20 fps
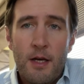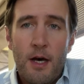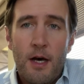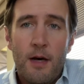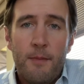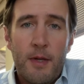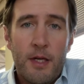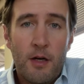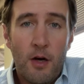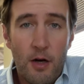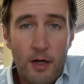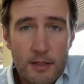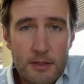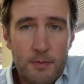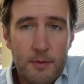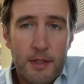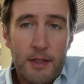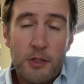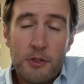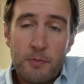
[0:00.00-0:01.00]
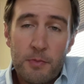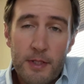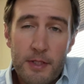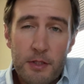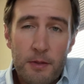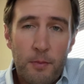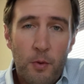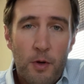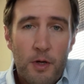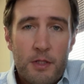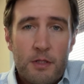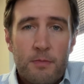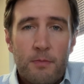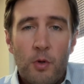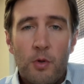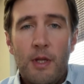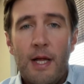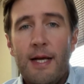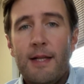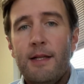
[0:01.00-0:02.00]
And ultimately, those police reports,
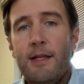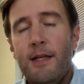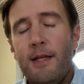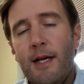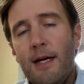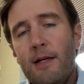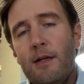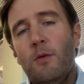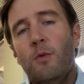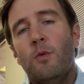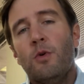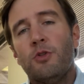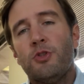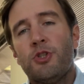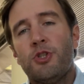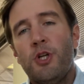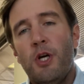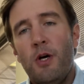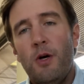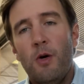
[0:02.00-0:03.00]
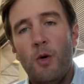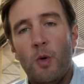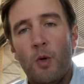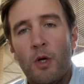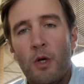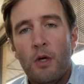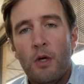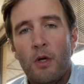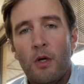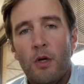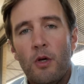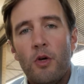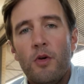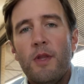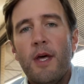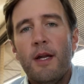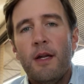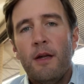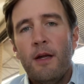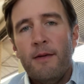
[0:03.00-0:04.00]
more likely than not, will show who
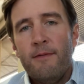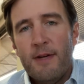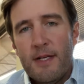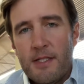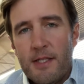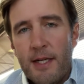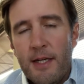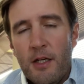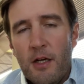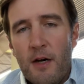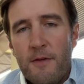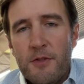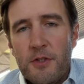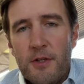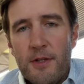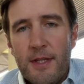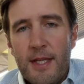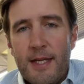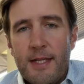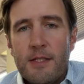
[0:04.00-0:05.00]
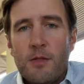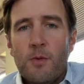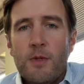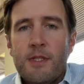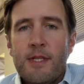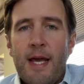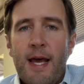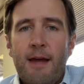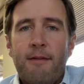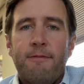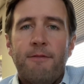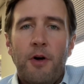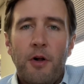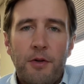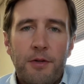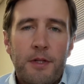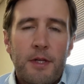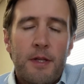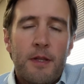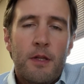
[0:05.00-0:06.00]
that investigating officer thinks was at
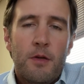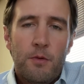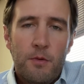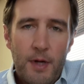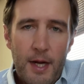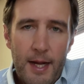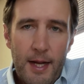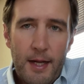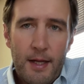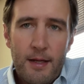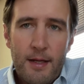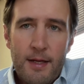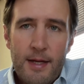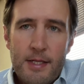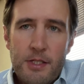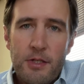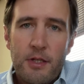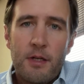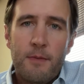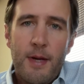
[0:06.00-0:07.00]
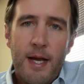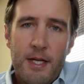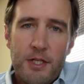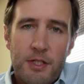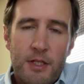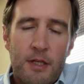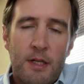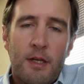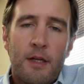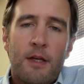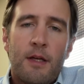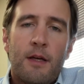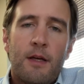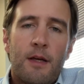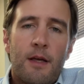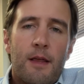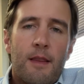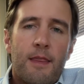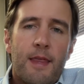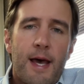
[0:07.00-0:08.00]
fault in the wreck. And as you can imagine,
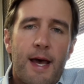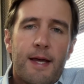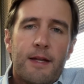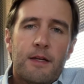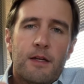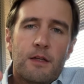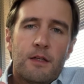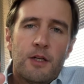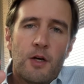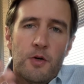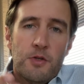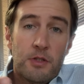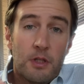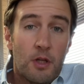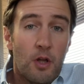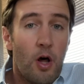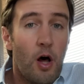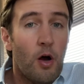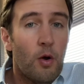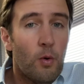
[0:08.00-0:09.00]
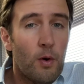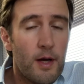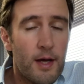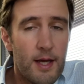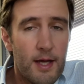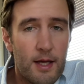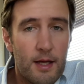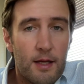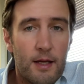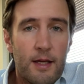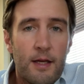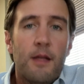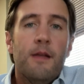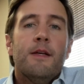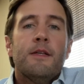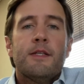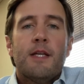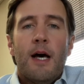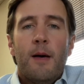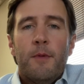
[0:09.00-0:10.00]
that goes a long way in
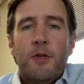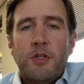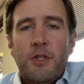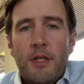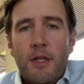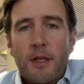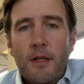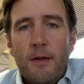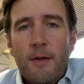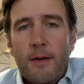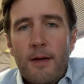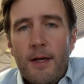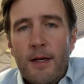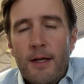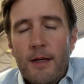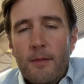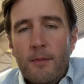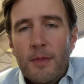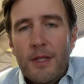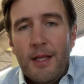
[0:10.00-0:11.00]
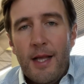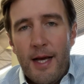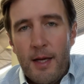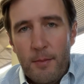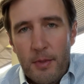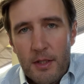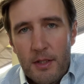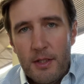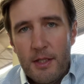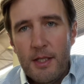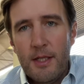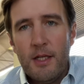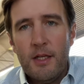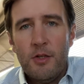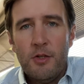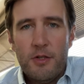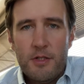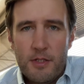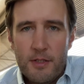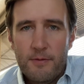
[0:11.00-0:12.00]
establishing liability
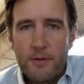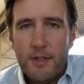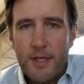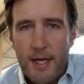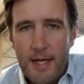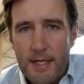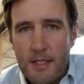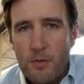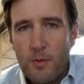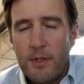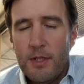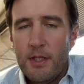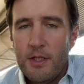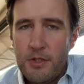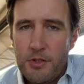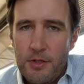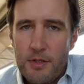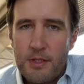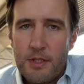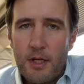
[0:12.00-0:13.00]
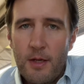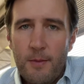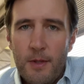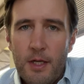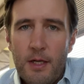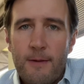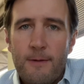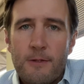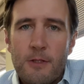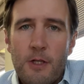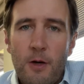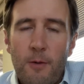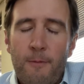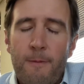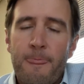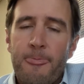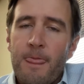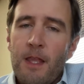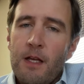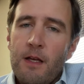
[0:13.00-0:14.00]
in your civil case with the insurance company. So
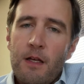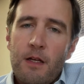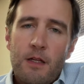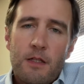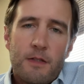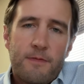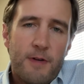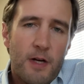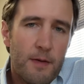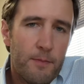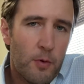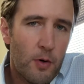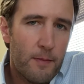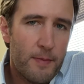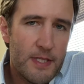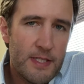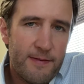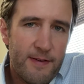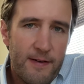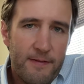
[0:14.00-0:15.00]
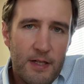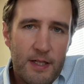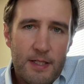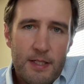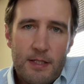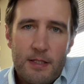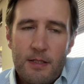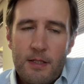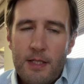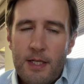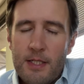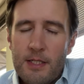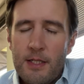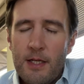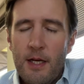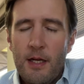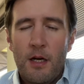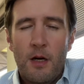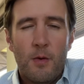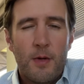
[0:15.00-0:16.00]
it's a very important piece of evidence. It's
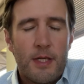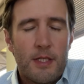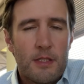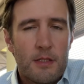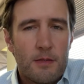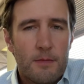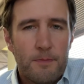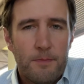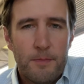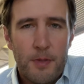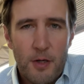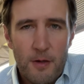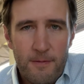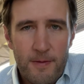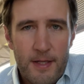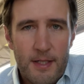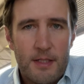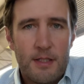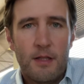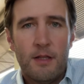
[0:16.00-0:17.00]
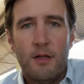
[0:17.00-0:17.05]
not always perfect.